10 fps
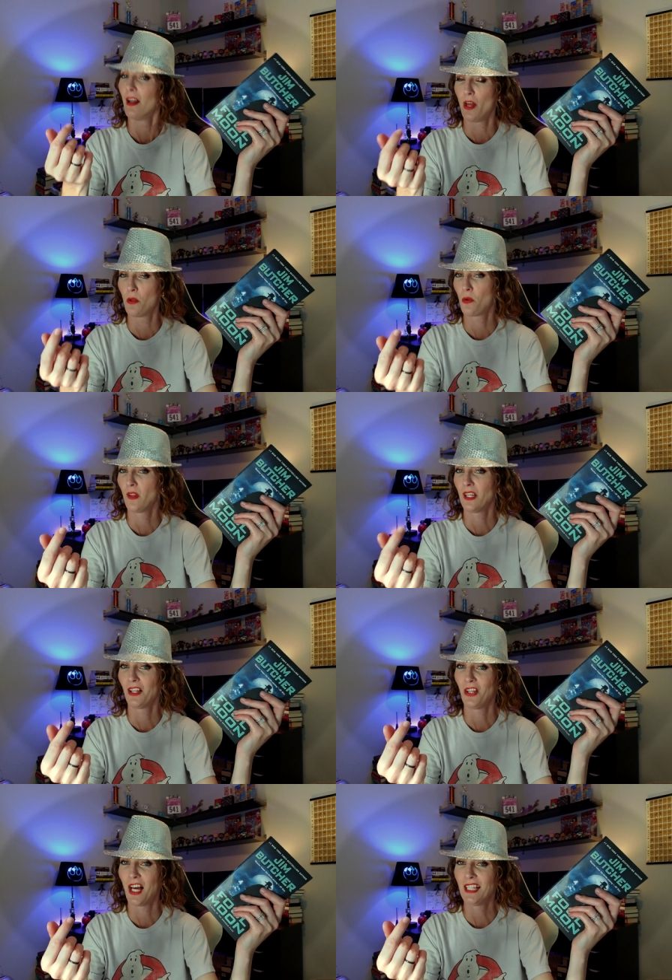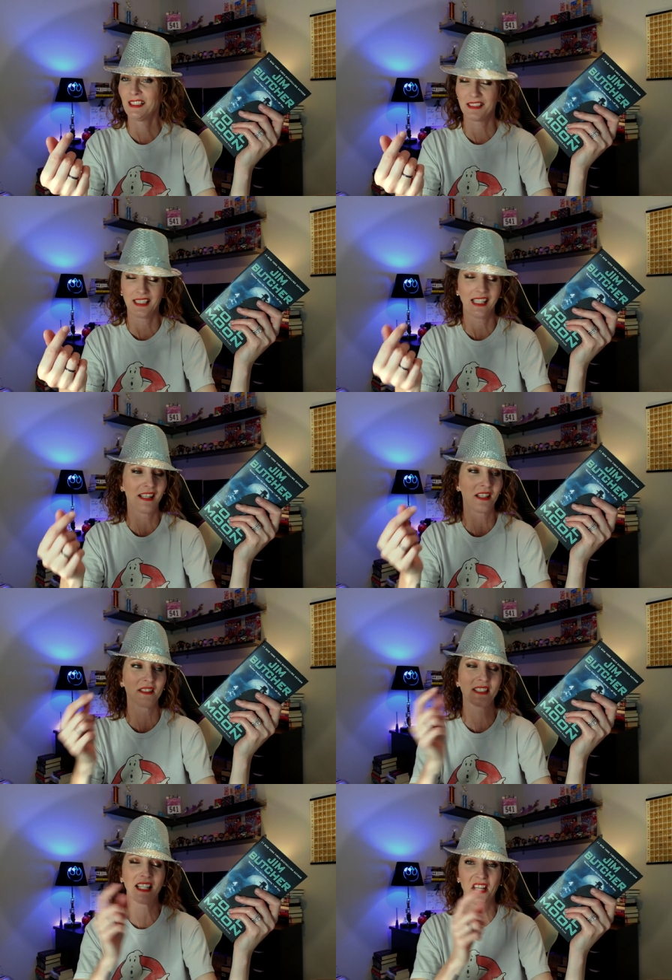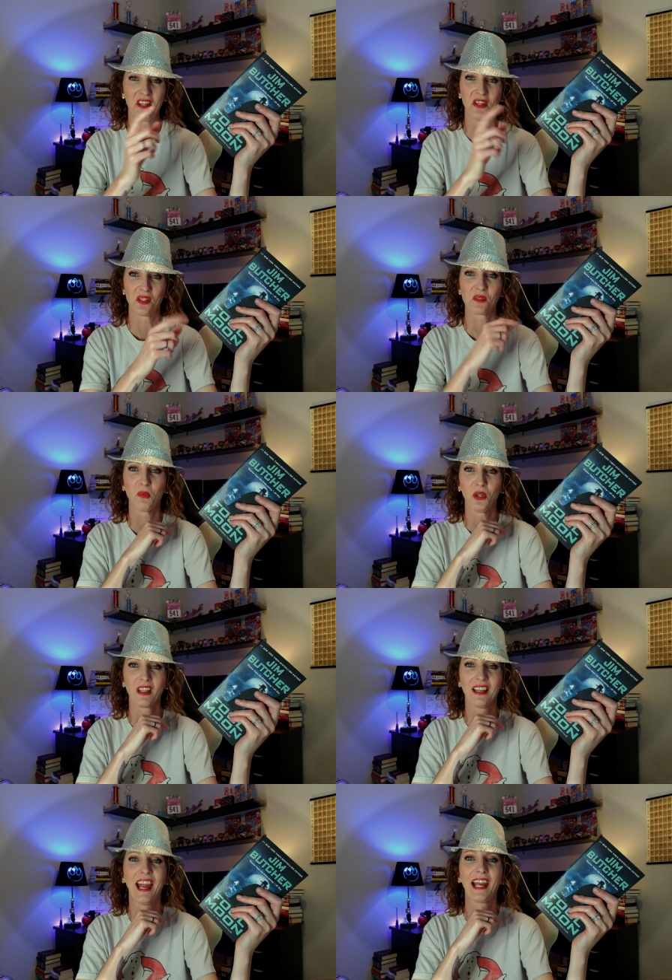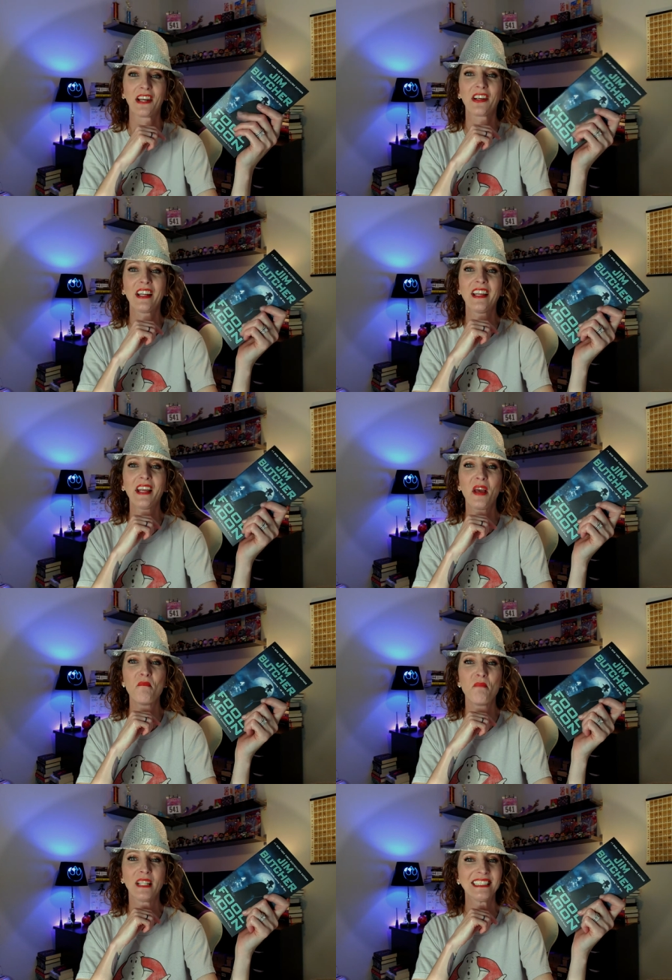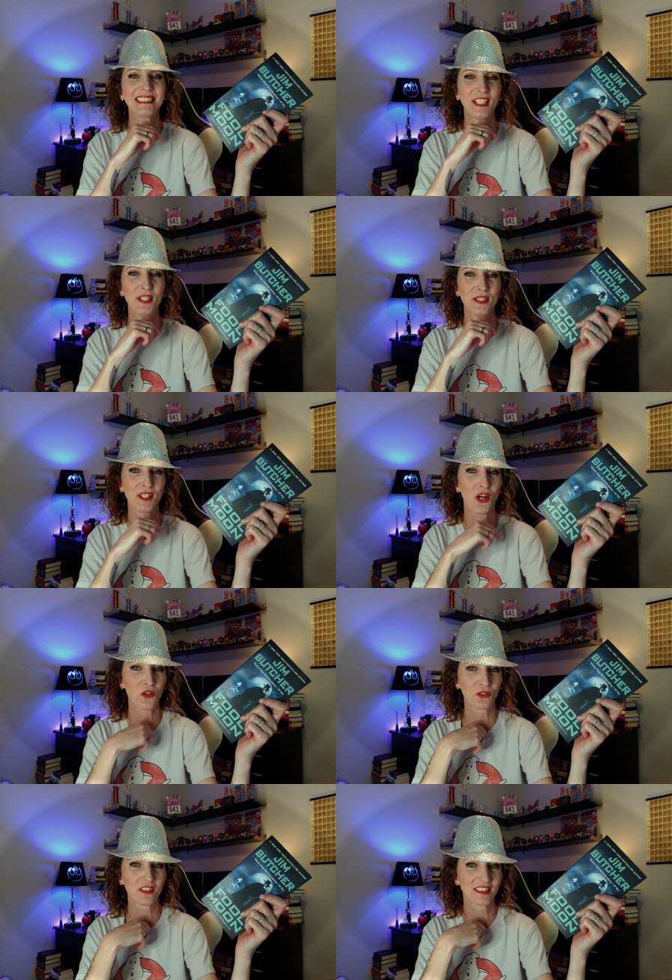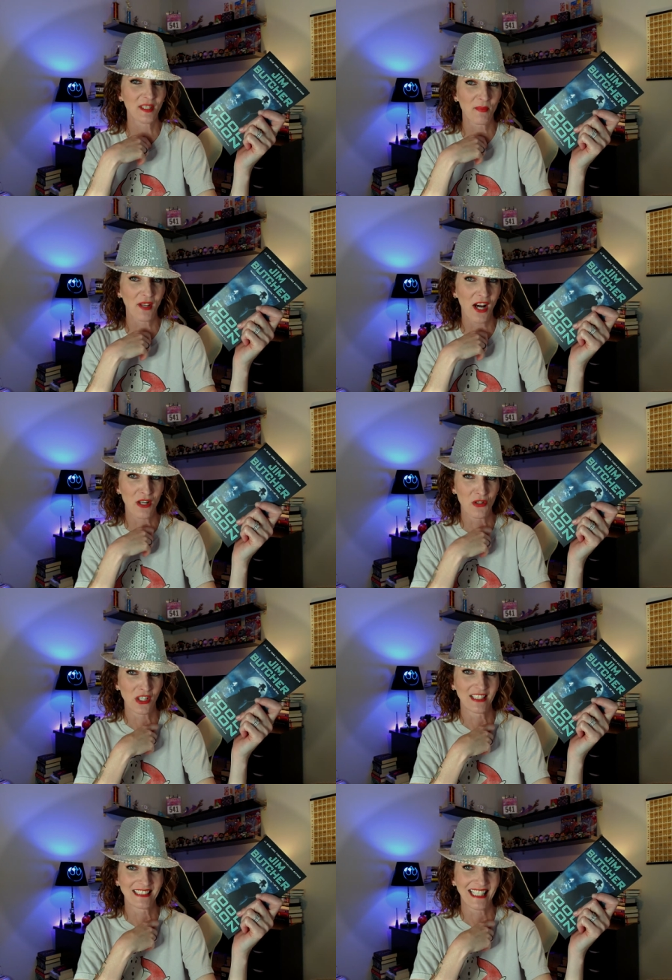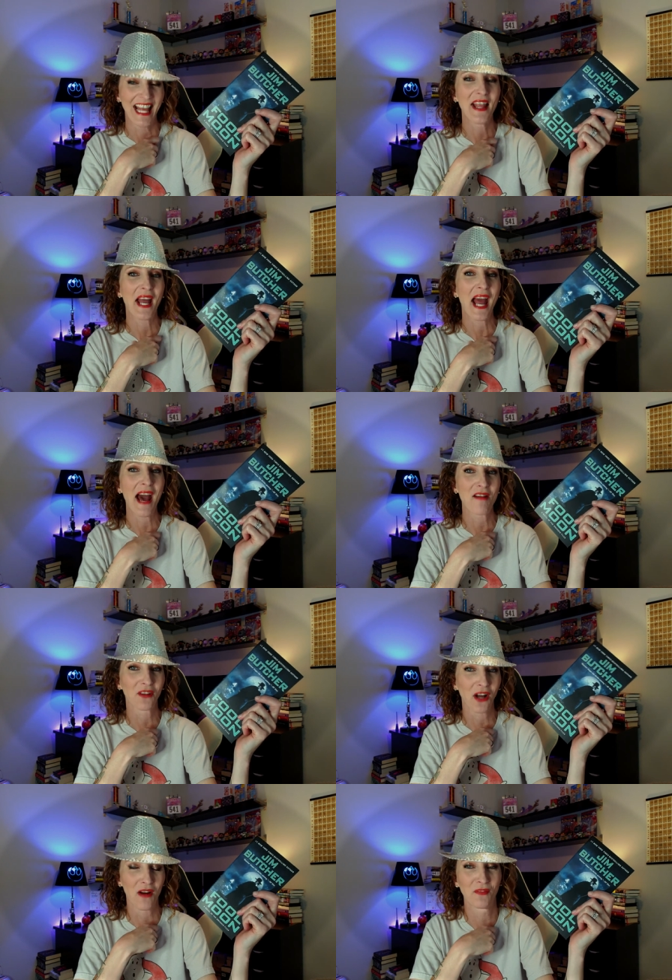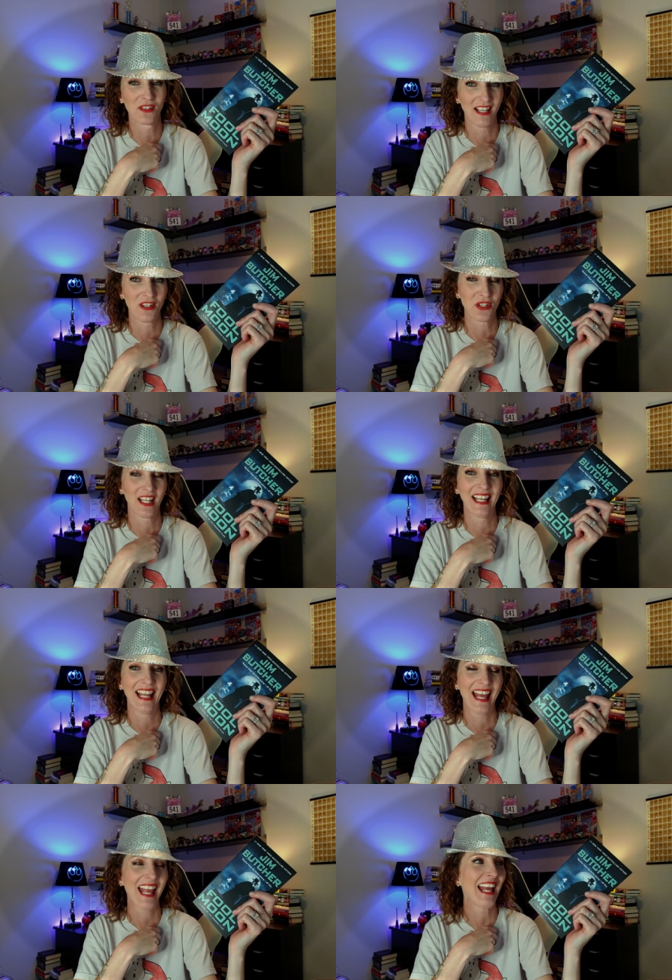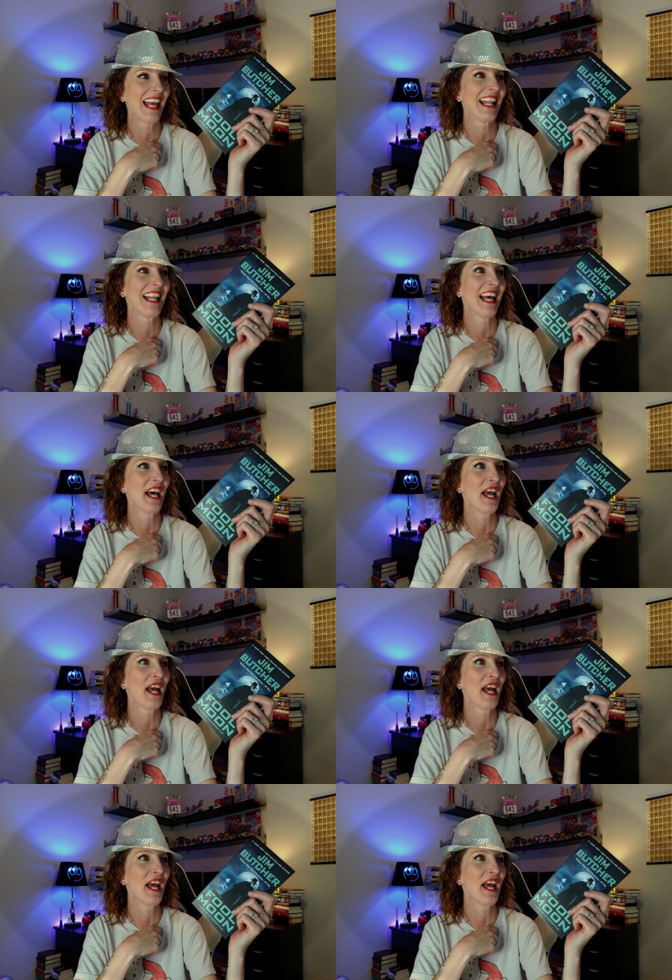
another thing I liked is in this book, Harry meets his own subconscious and they have a conversation, and